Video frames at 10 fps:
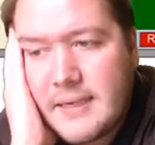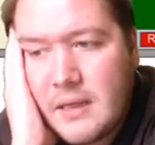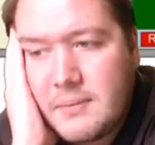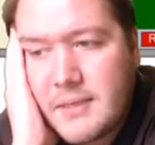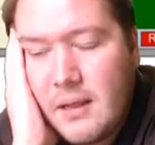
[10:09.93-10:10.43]
of
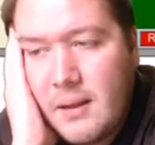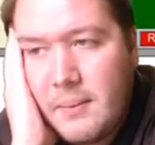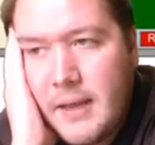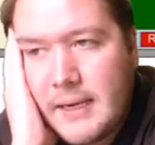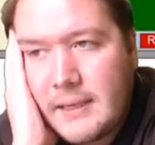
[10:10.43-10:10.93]
clubs
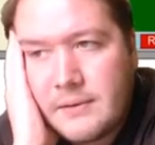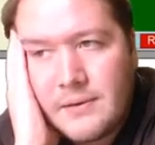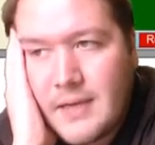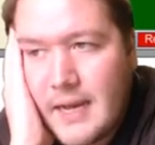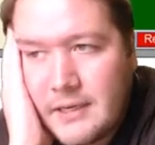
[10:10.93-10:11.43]
club, they can
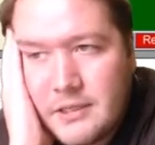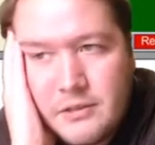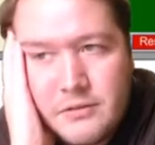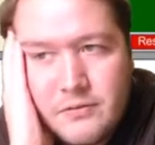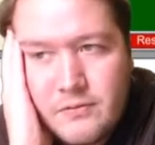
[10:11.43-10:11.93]
cash